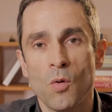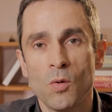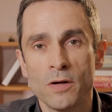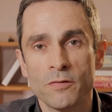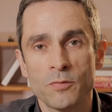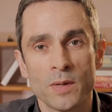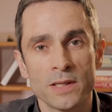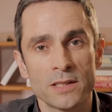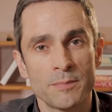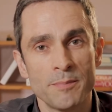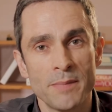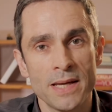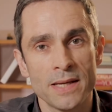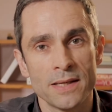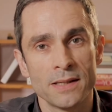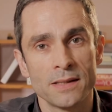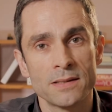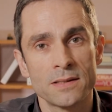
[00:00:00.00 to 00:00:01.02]
All of which
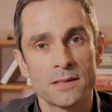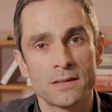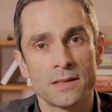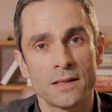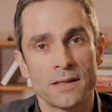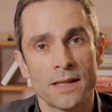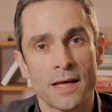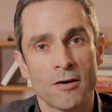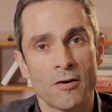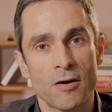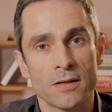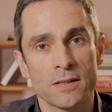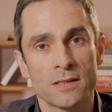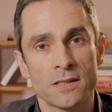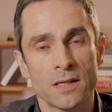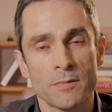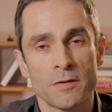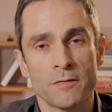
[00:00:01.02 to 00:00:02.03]
means that there are
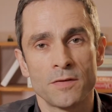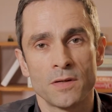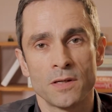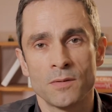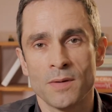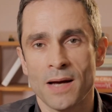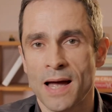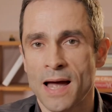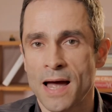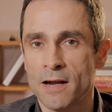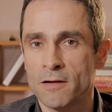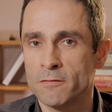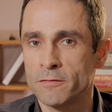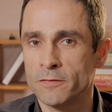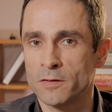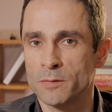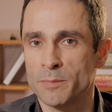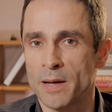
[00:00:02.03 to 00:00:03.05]
some of you, a
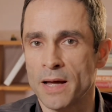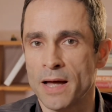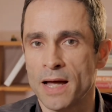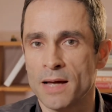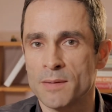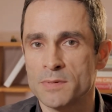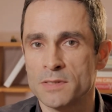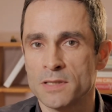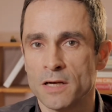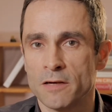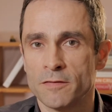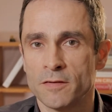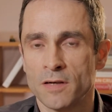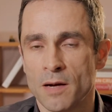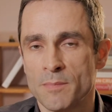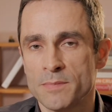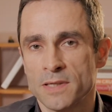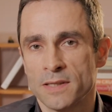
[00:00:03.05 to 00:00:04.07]
handful perhaps, that have
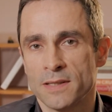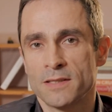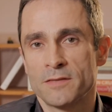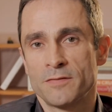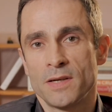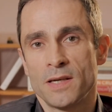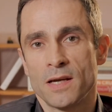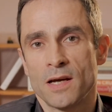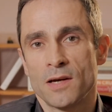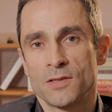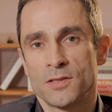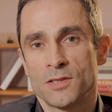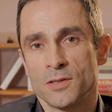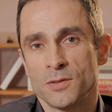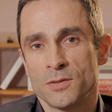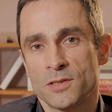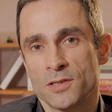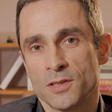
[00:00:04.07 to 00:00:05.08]
come to this video
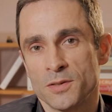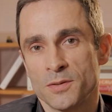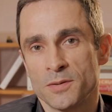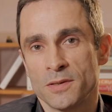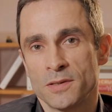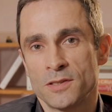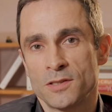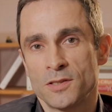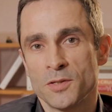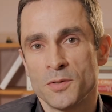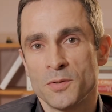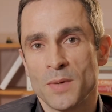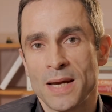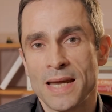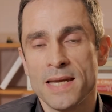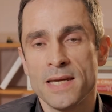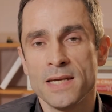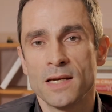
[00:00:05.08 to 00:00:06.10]
too soon,
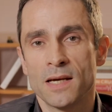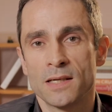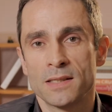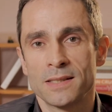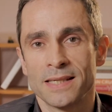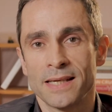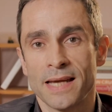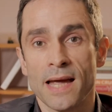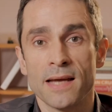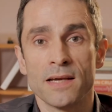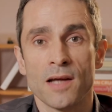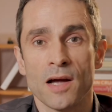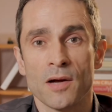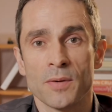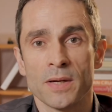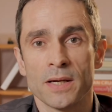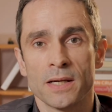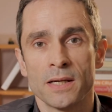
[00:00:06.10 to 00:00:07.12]
too eager to get
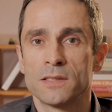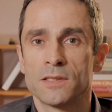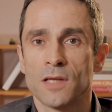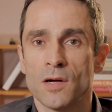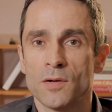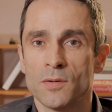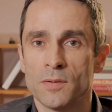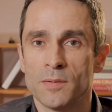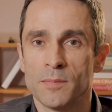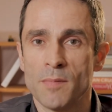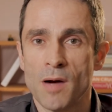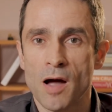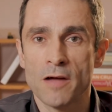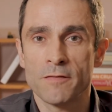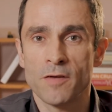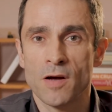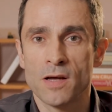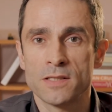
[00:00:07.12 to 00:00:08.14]
going. So
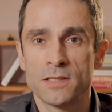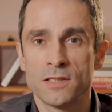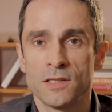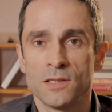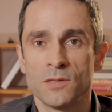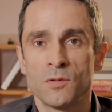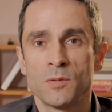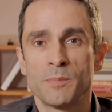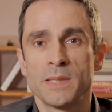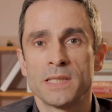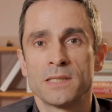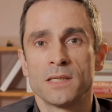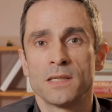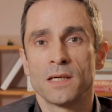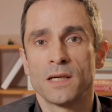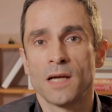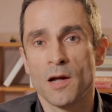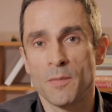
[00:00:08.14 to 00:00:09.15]
my advice to you would be
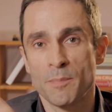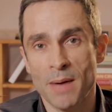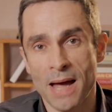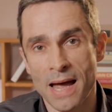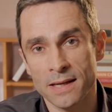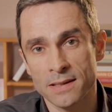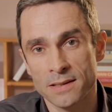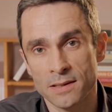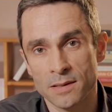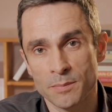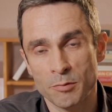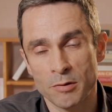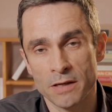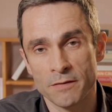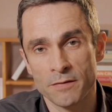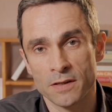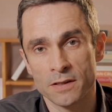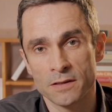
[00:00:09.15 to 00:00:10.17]
to go back to the
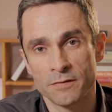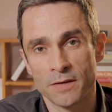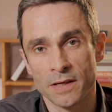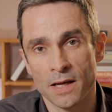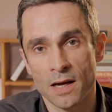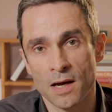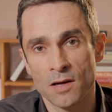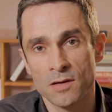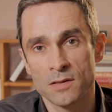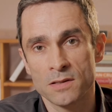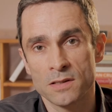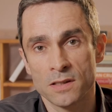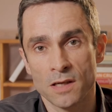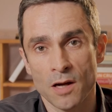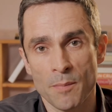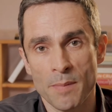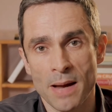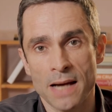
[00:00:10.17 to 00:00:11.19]
previous videos,
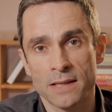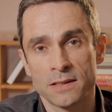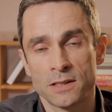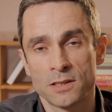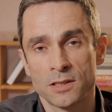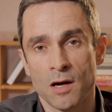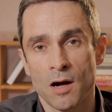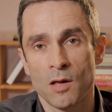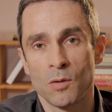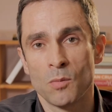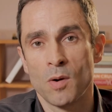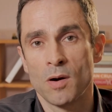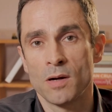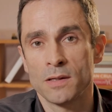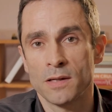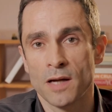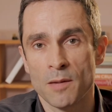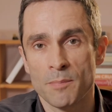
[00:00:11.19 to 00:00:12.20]
go back to Tile
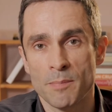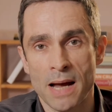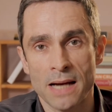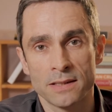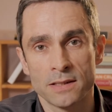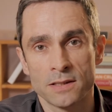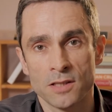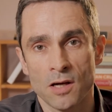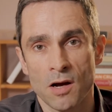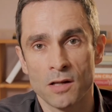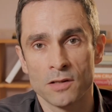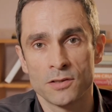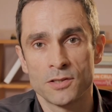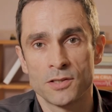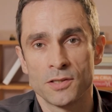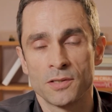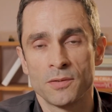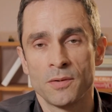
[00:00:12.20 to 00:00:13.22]
1, go back to Tile
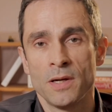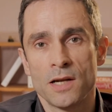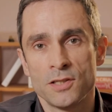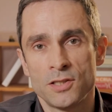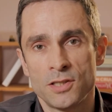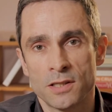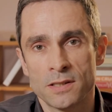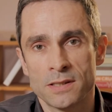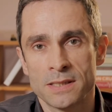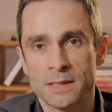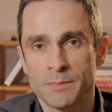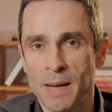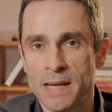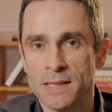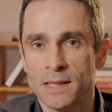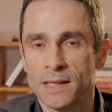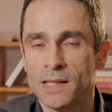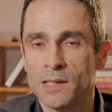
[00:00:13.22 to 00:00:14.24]
2, and just
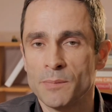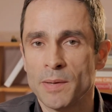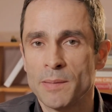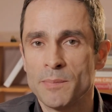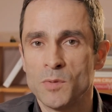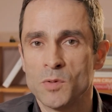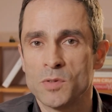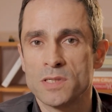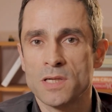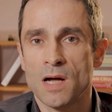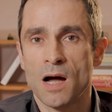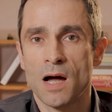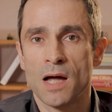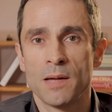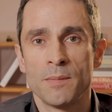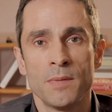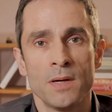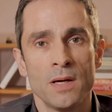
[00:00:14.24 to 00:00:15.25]
spend a little bit more
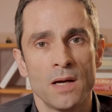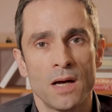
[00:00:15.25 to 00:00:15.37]
time